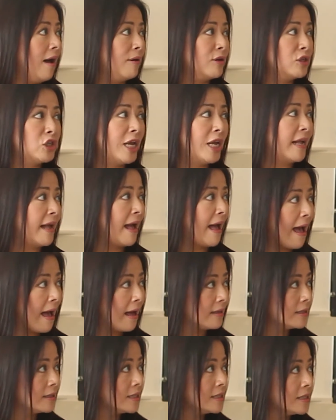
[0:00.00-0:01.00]
shake
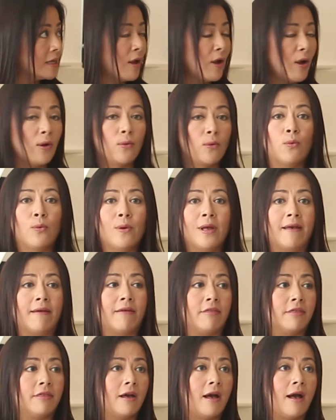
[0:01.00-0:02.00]
hands
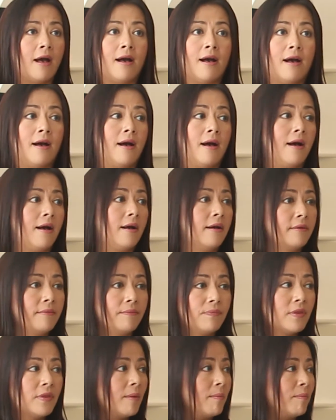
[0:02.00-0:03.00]
with
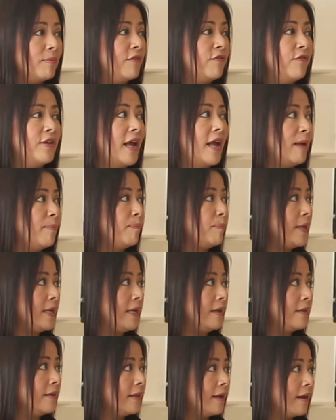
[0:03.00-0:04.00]
the
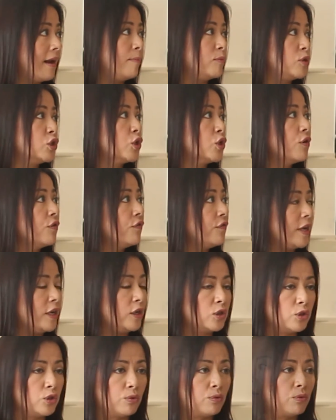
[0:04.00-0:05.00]
VIP that I'm
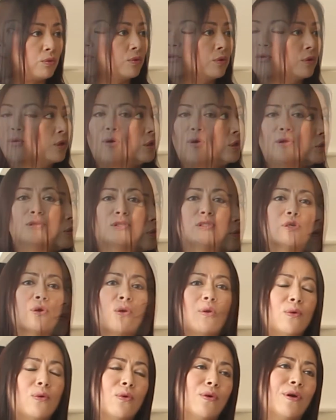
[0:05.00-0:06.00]
serving to. You
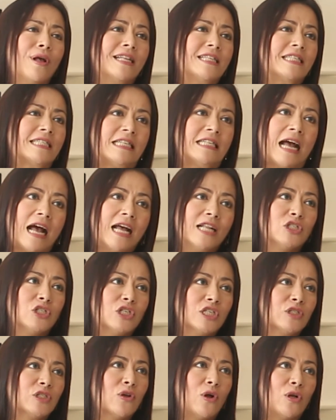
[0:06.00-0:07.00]
also, it's not
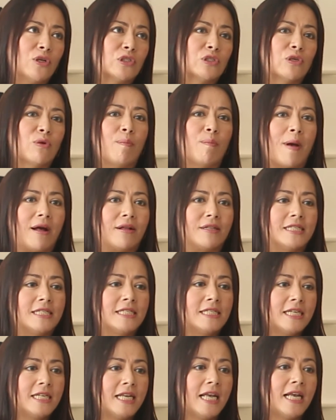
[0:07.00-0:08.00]
just also about
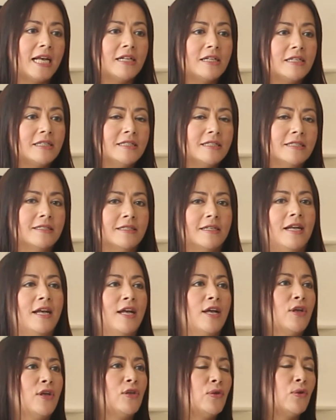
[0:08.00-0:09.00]
skill.
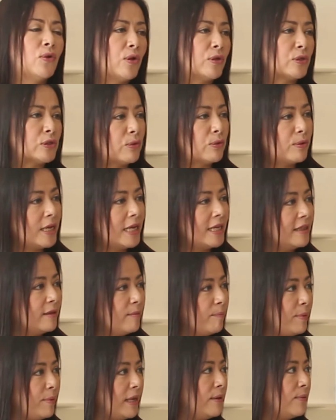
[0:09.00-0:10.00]
You also need
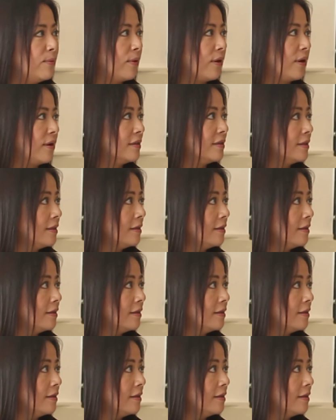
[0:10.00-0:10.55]
the B word,